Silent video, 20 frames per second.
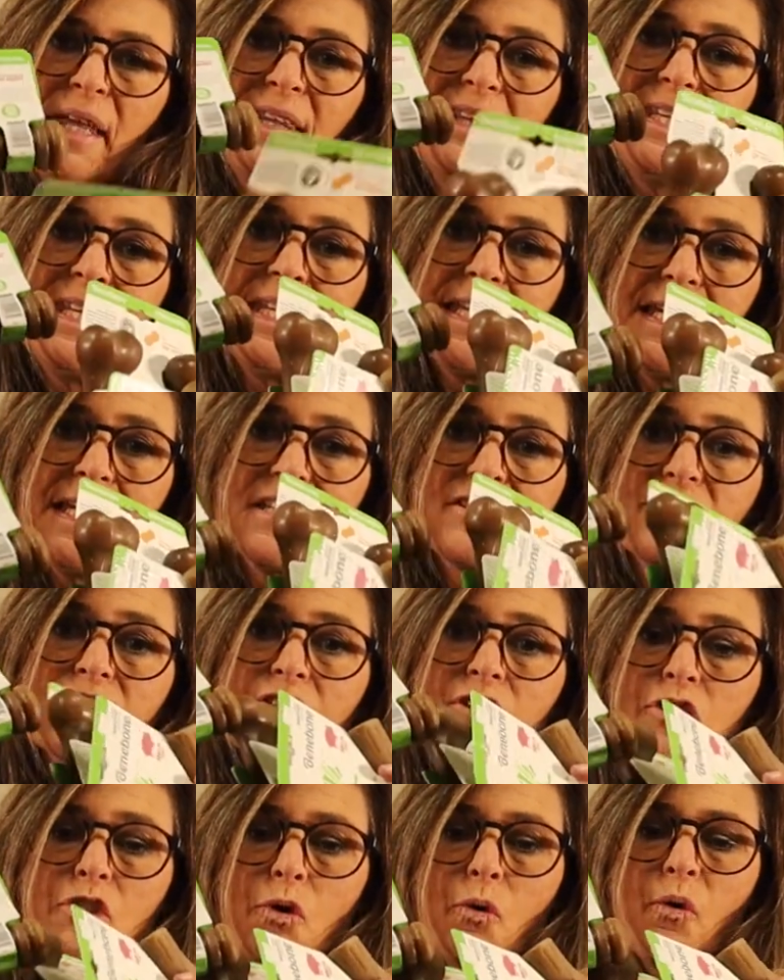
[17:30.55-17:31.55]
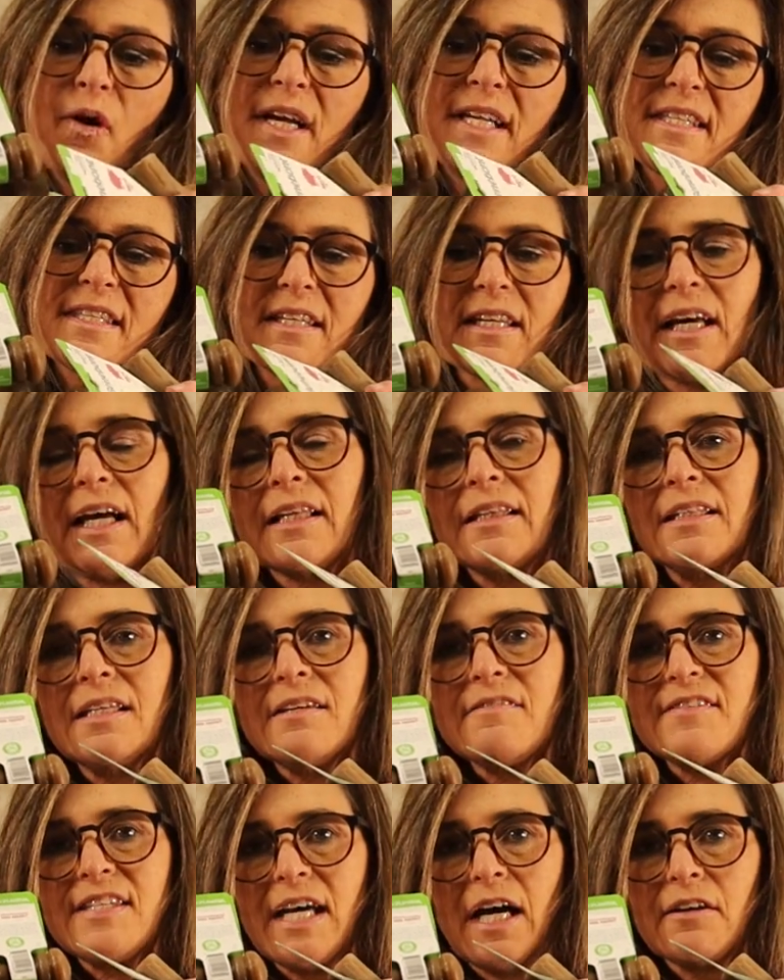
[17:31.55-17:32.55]
And these are the toys that I
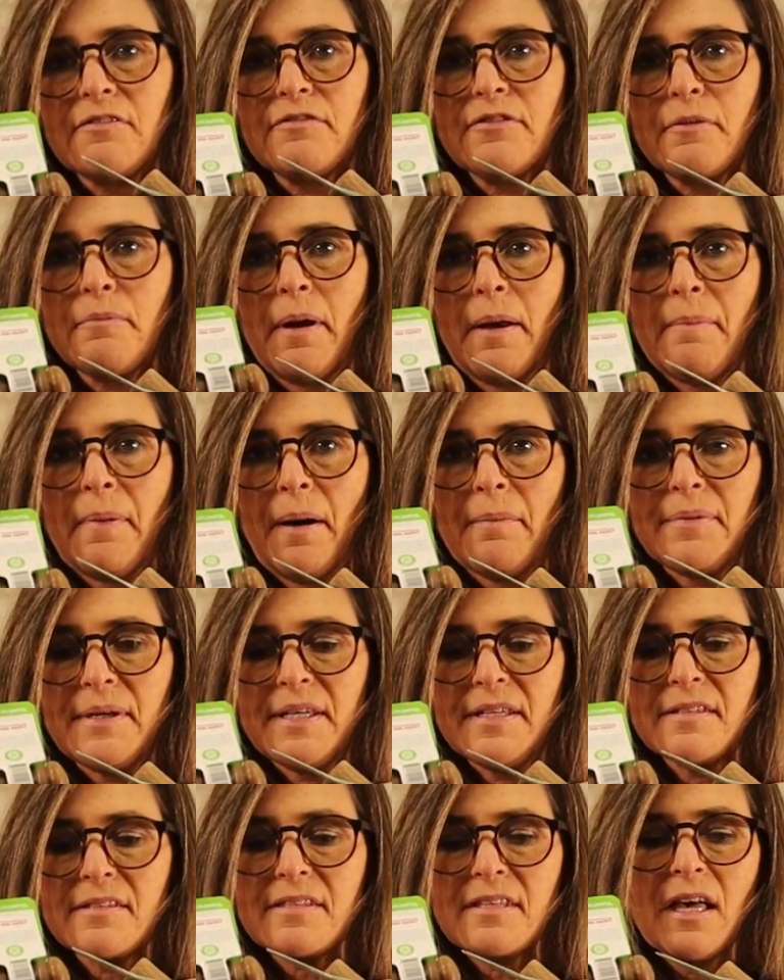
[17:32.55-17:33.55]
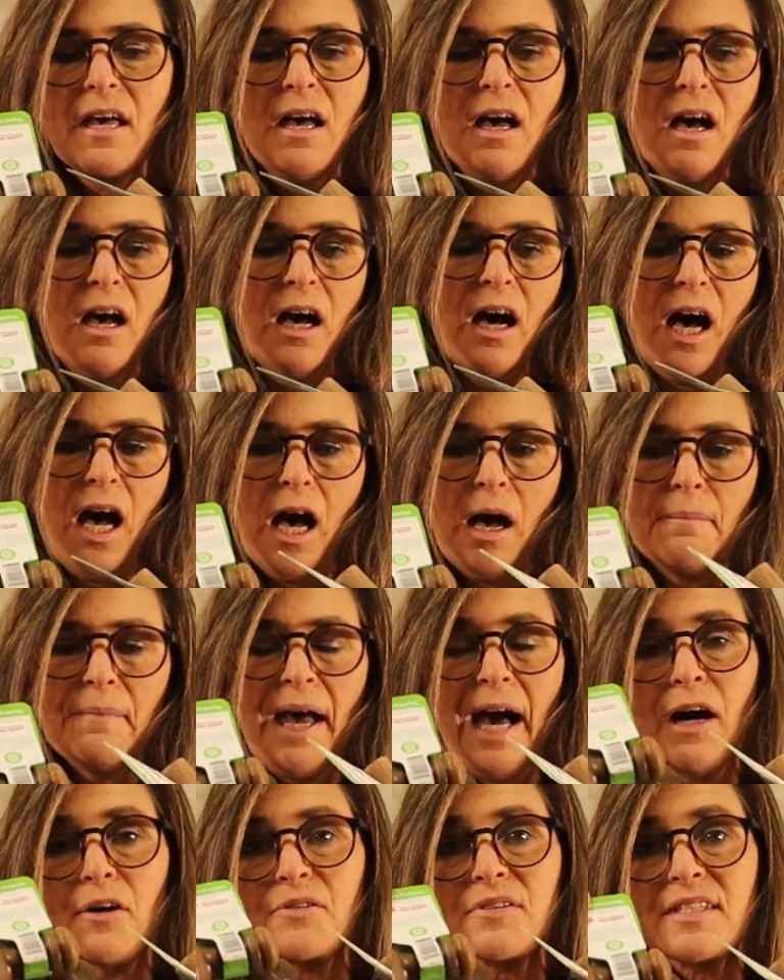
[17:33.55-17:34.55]
leave down for my puppies
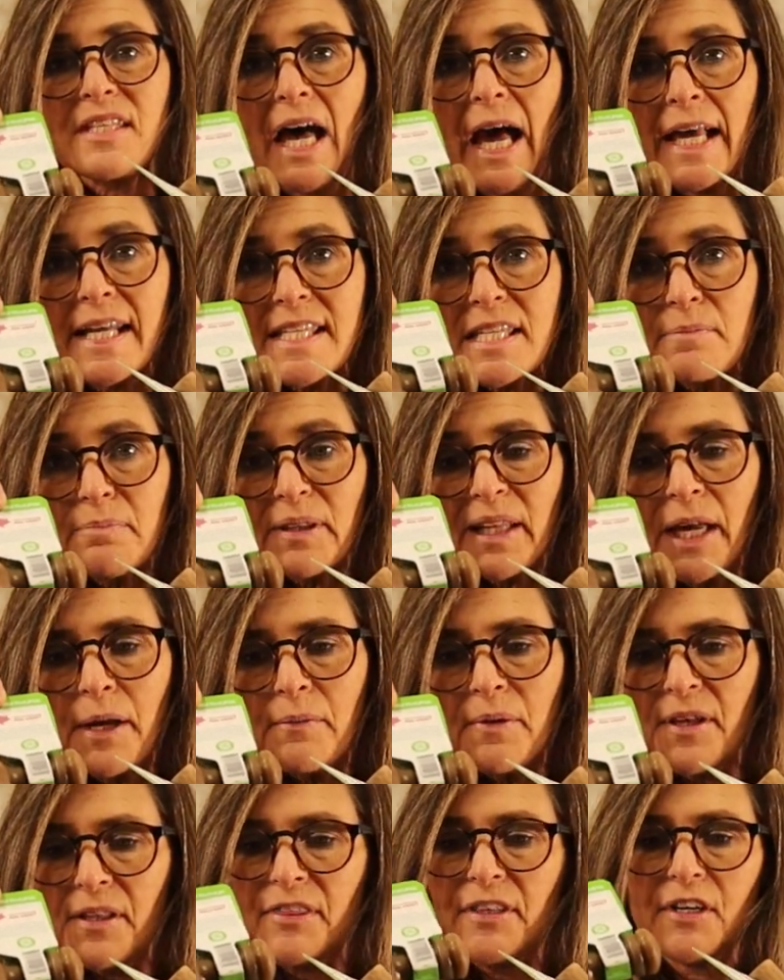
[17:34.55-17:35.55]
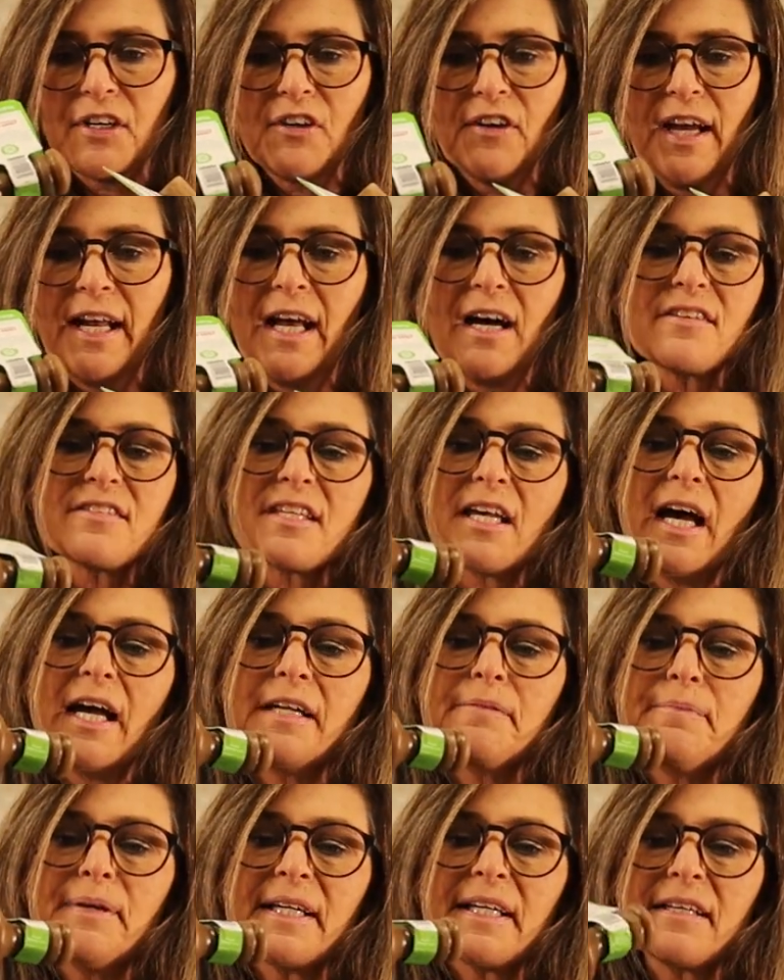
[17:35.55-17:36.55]
outside to play with. They're great
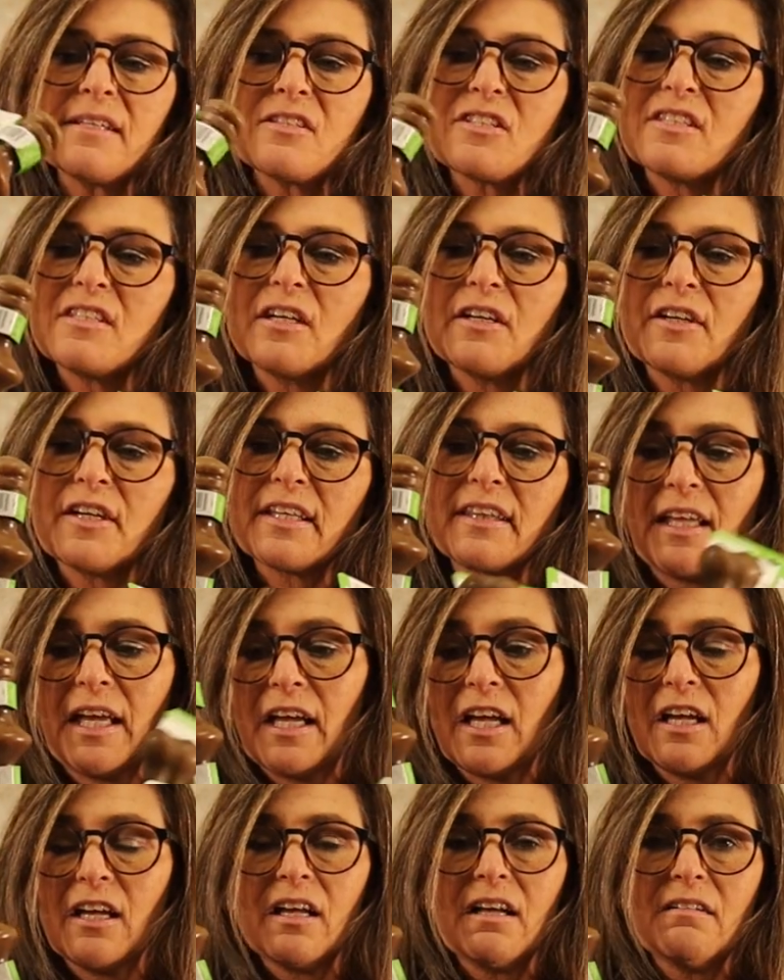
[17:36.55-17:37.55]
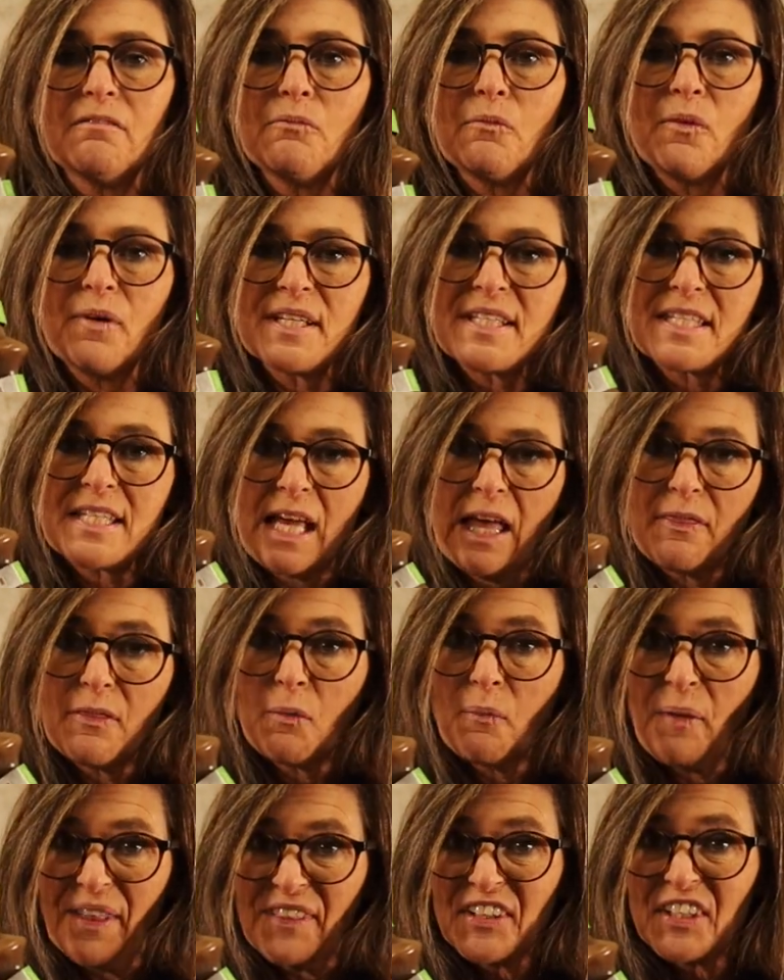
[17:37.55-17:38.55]
outside because they can withstand
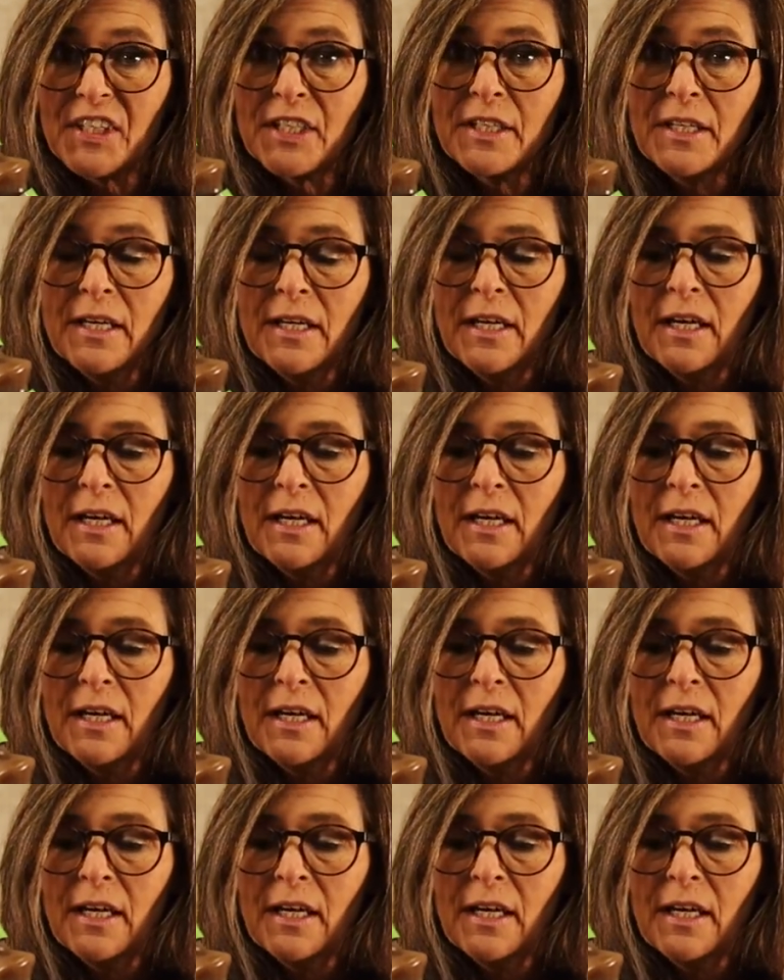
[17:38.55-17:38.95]
the weather.